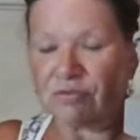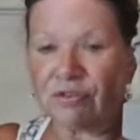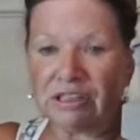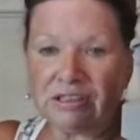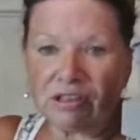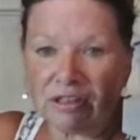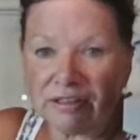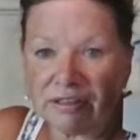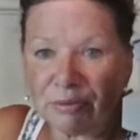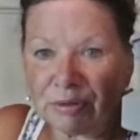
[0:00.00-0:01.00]
It's funny,
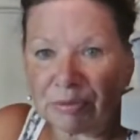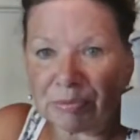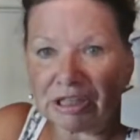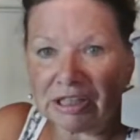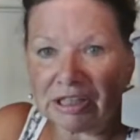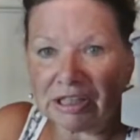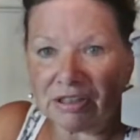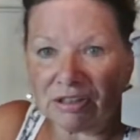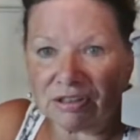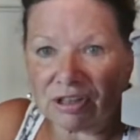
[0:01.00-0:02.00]
Dar, I know we were planning
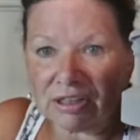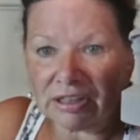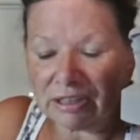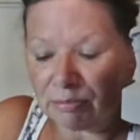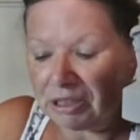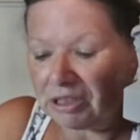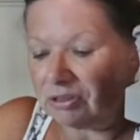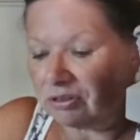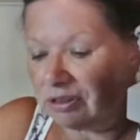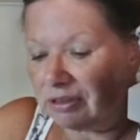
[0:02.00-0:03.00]
on talking
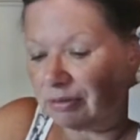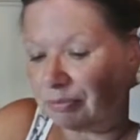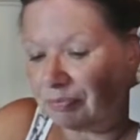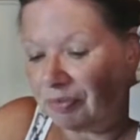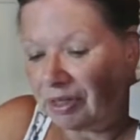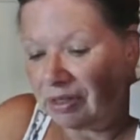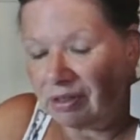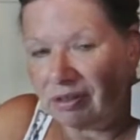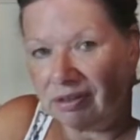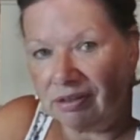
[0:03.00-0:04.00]
about
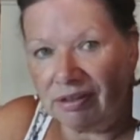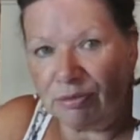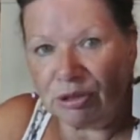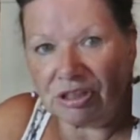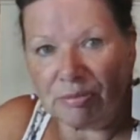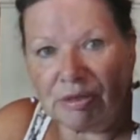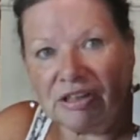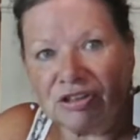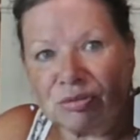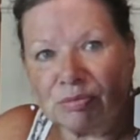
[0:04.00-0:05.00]
with
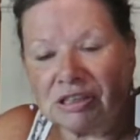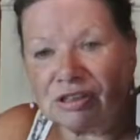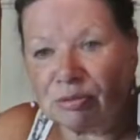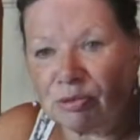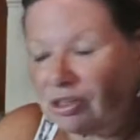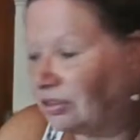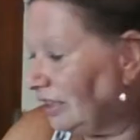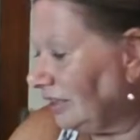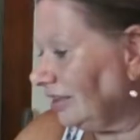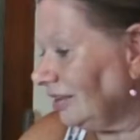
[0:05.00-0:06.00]
embellishments tomorrow
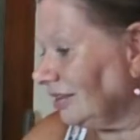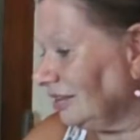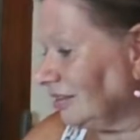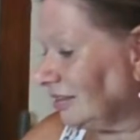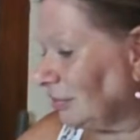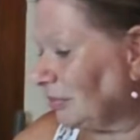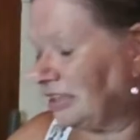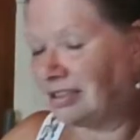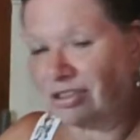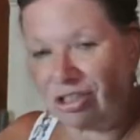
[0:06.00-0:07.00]
night.
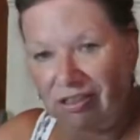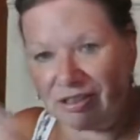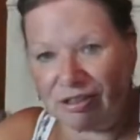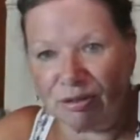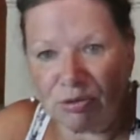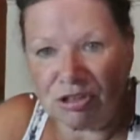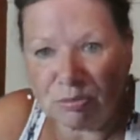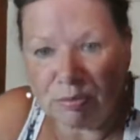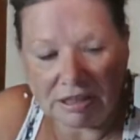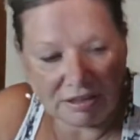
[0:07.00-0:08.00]
Somebody suggested the
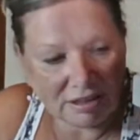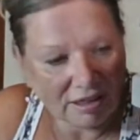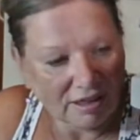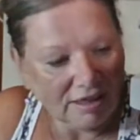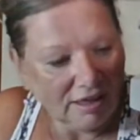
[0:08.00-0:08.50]
Woodgie Bend,